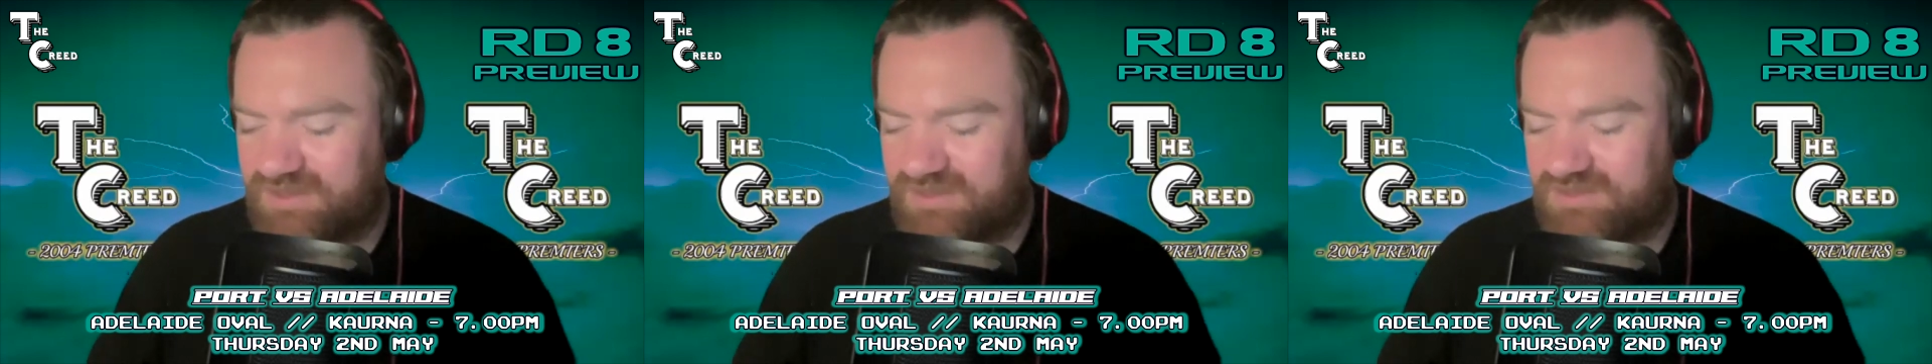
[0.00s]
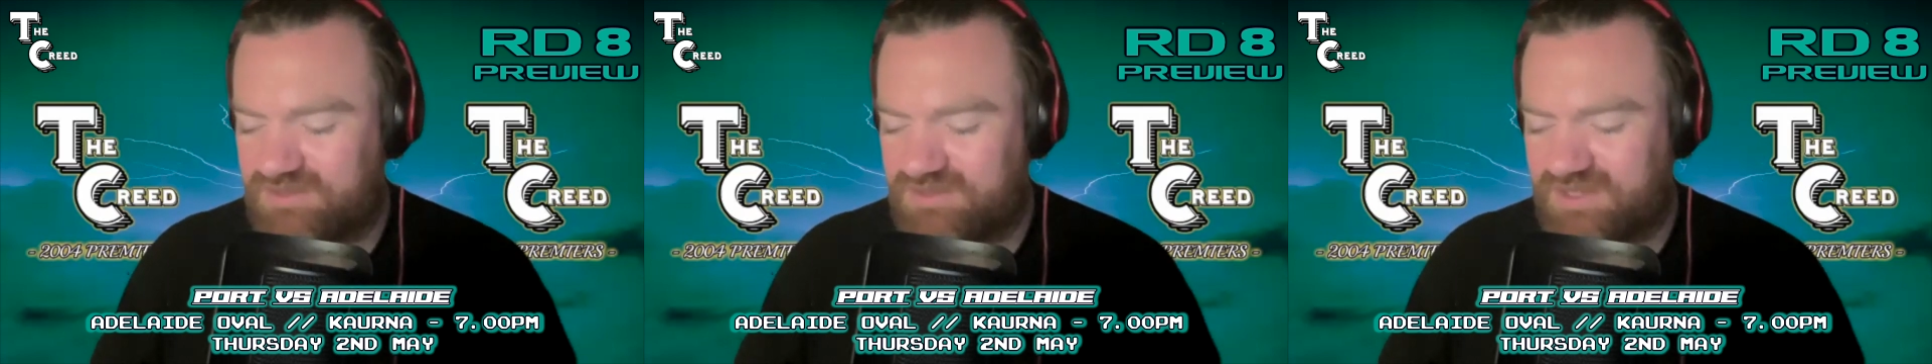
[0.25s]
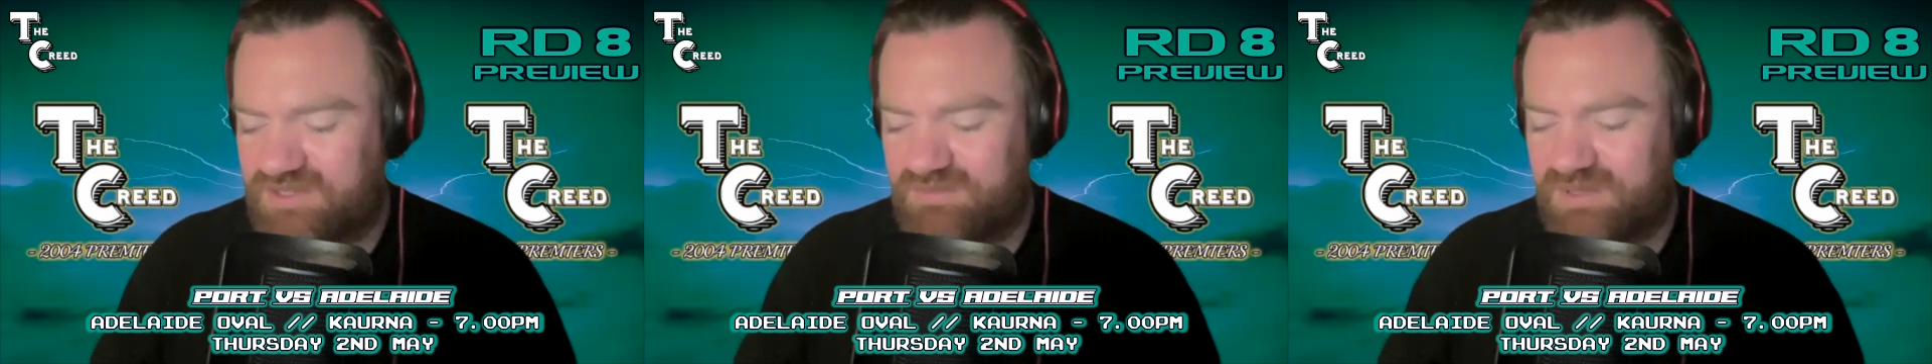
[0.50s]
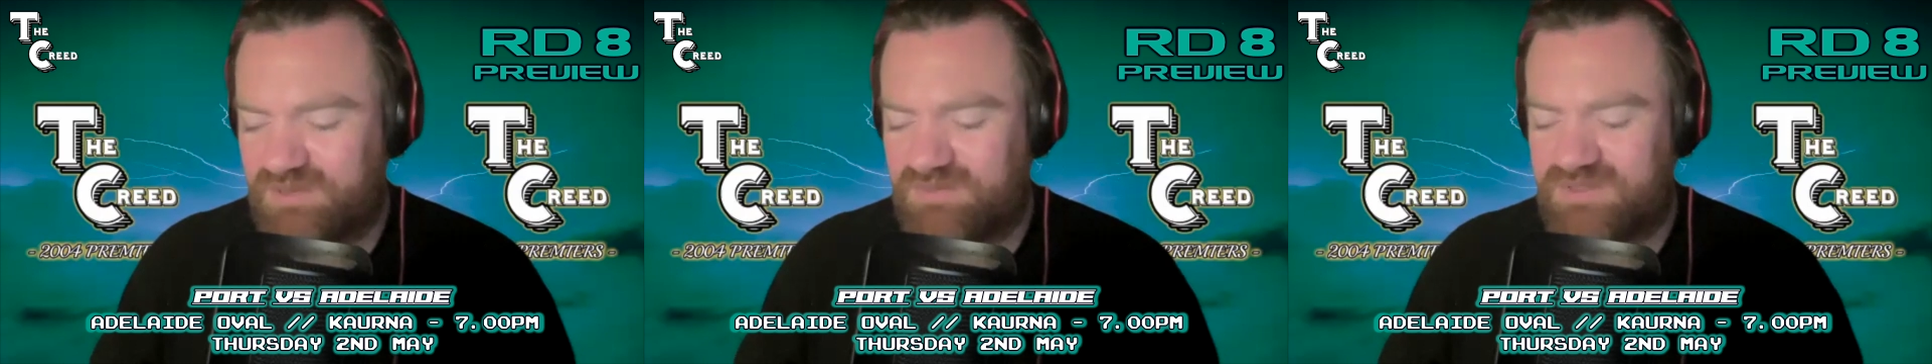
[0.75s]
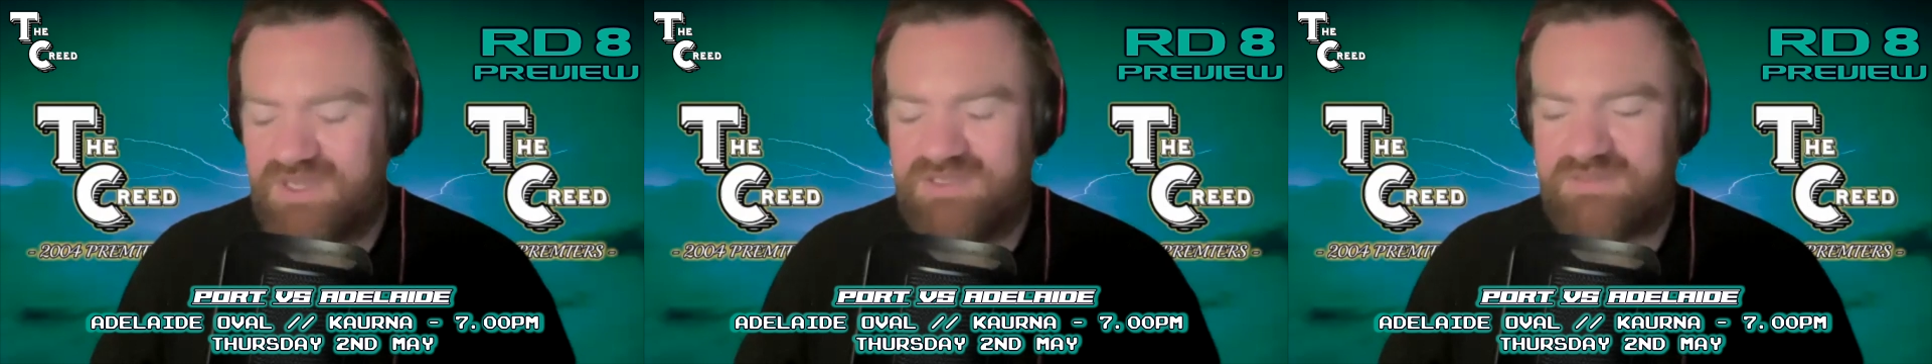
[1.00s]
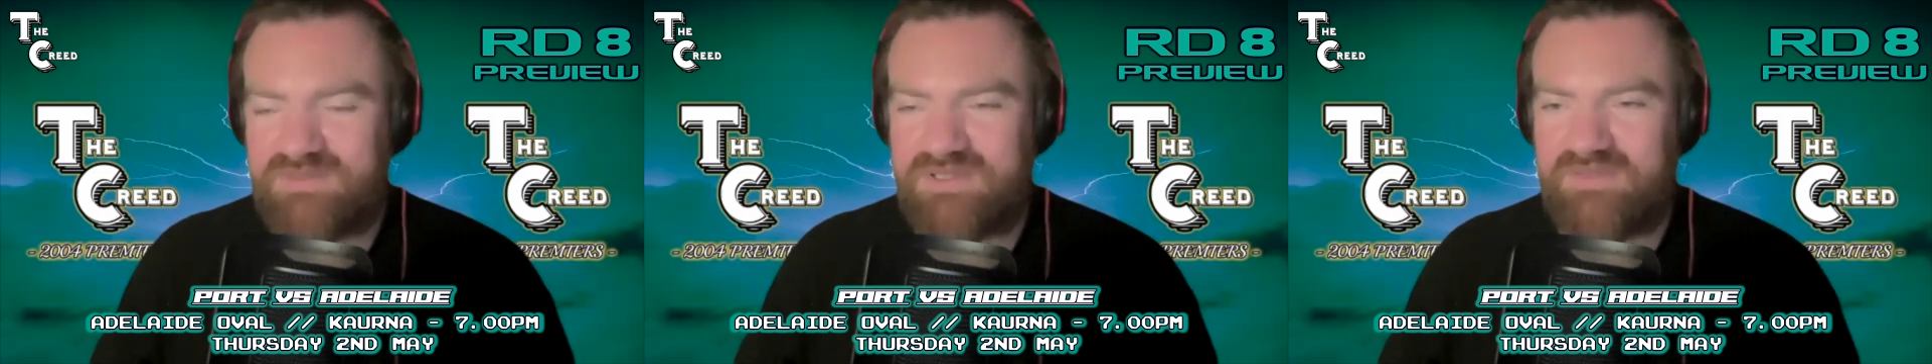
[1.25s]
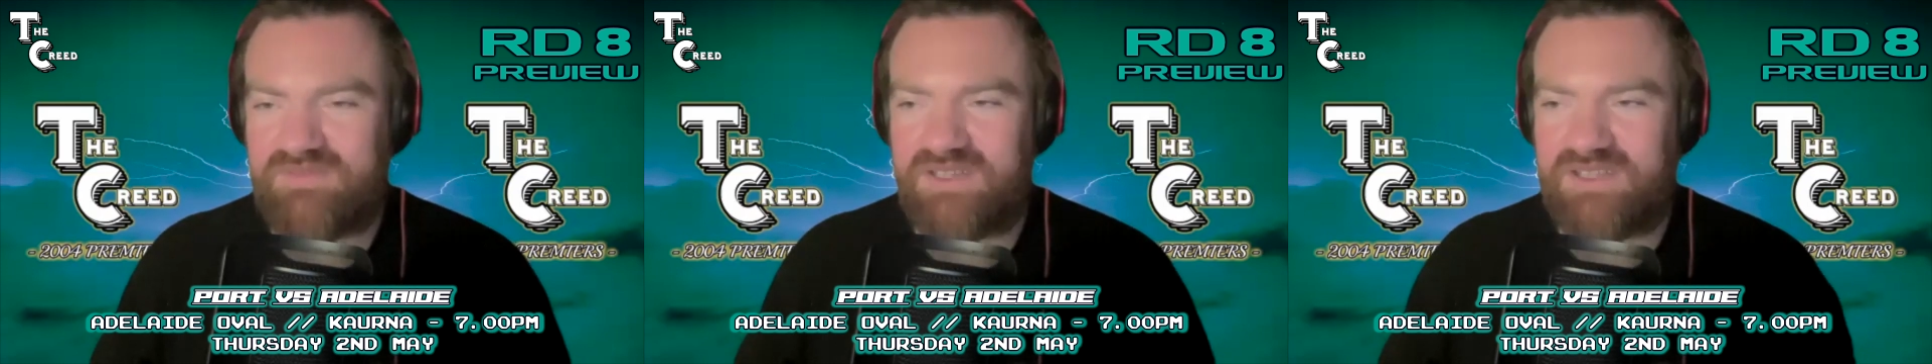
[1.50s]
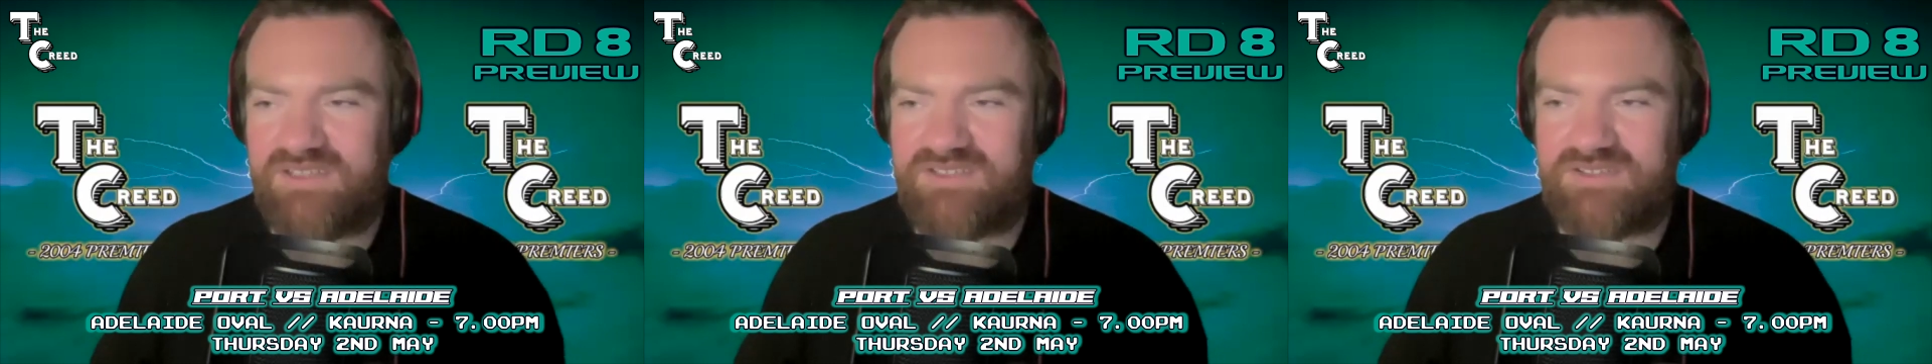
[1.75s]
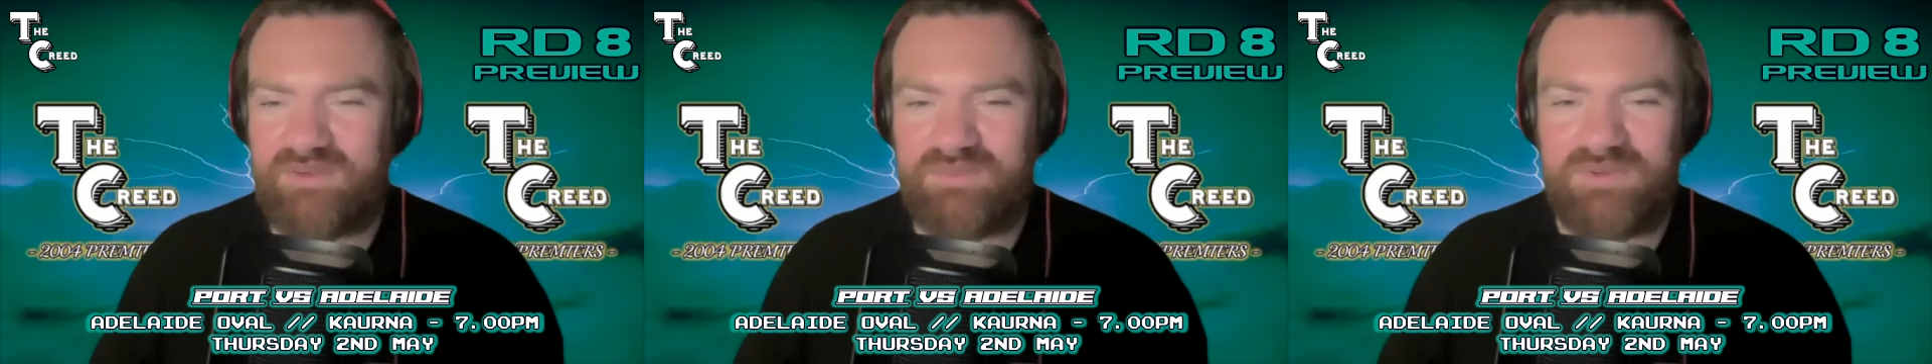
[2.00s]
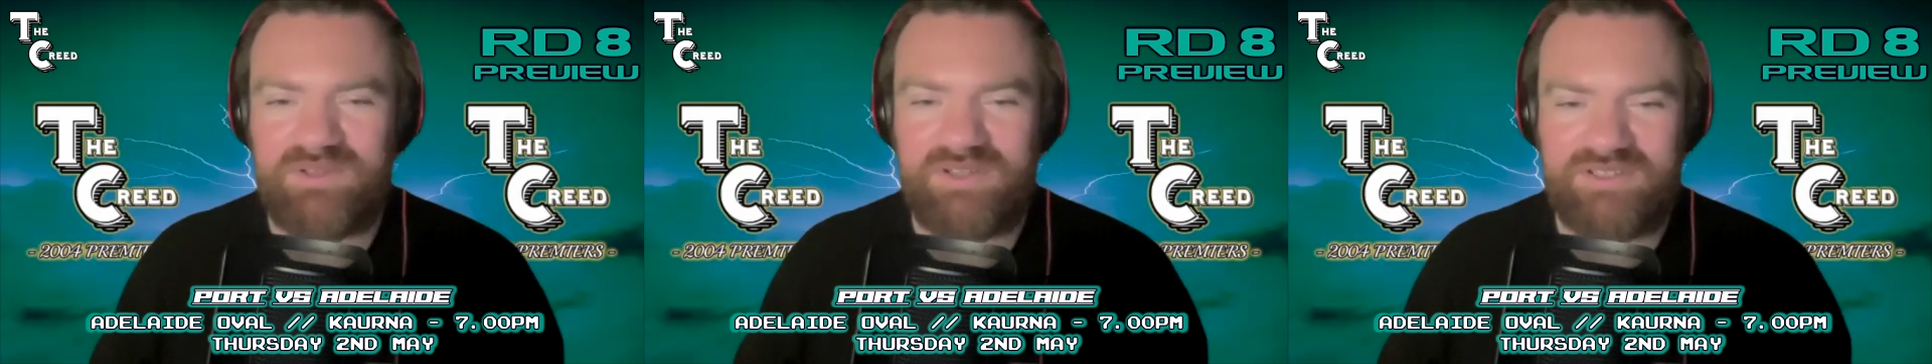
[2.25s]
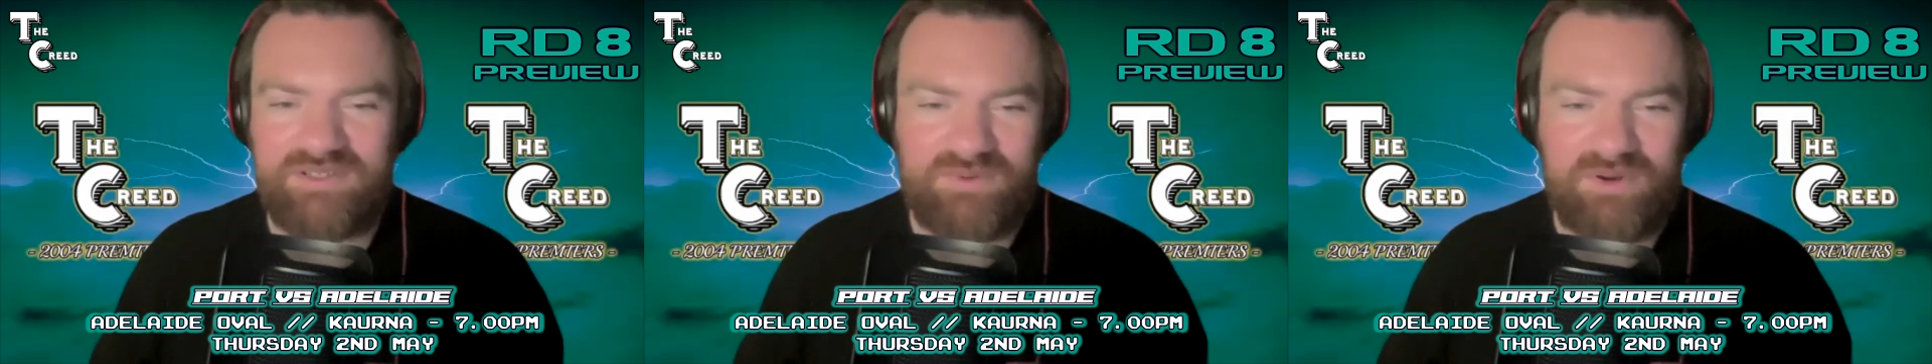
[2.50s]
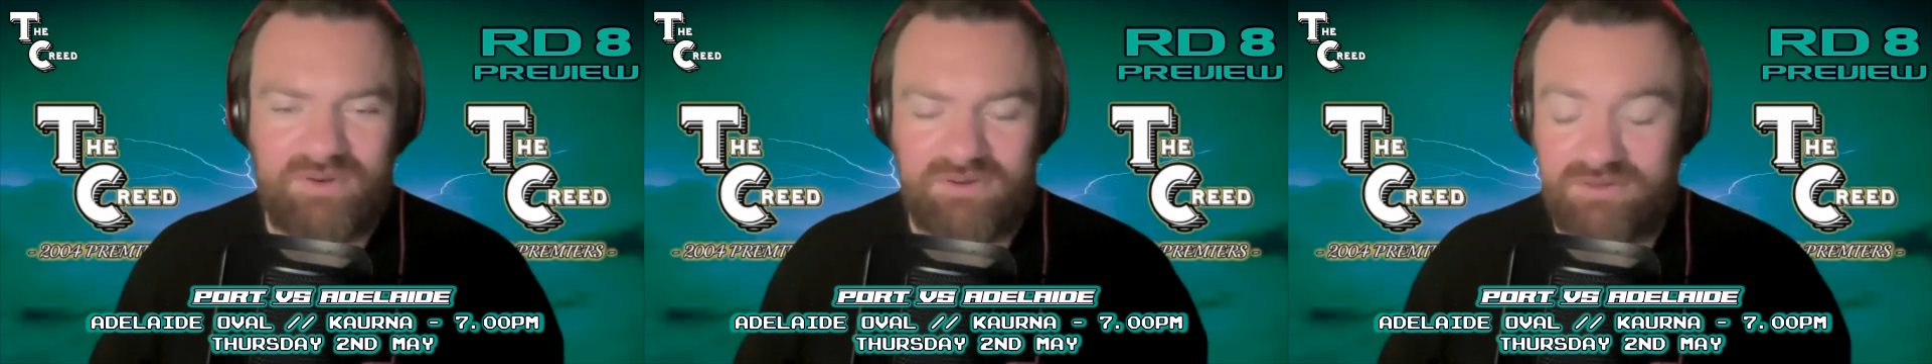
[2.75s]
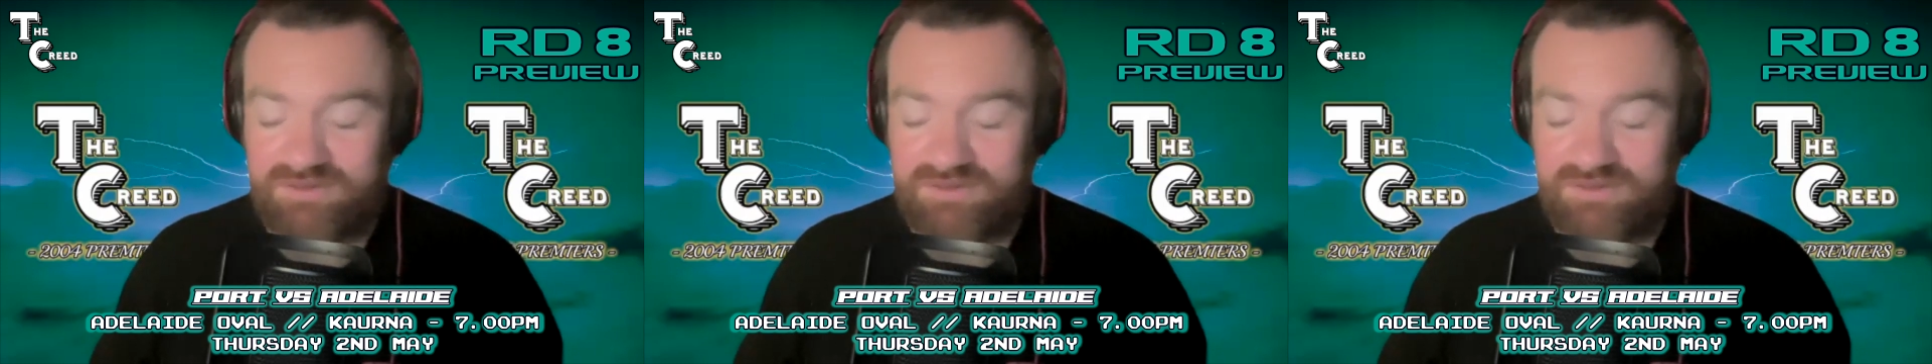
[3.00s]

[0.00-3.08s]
Because you see some people say some stuff that they just don't realize is wrong,